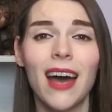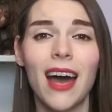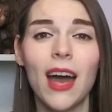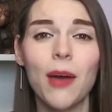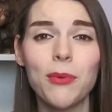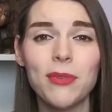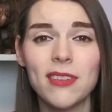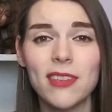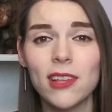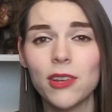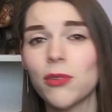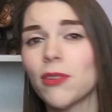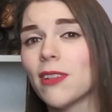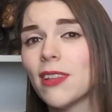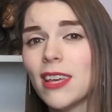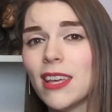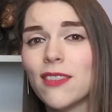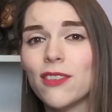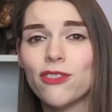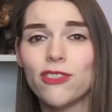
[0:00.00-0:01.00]
I was
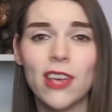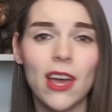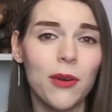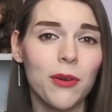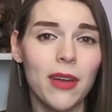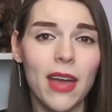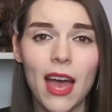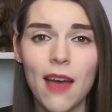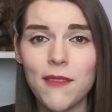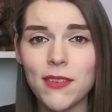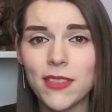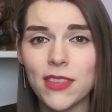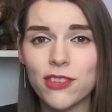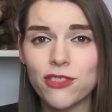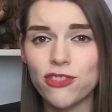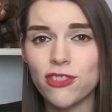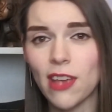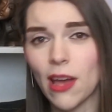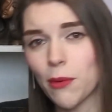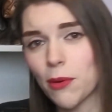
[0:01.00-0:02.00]
literally in the shower having
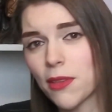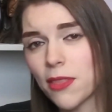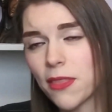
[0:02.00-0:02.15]
this shower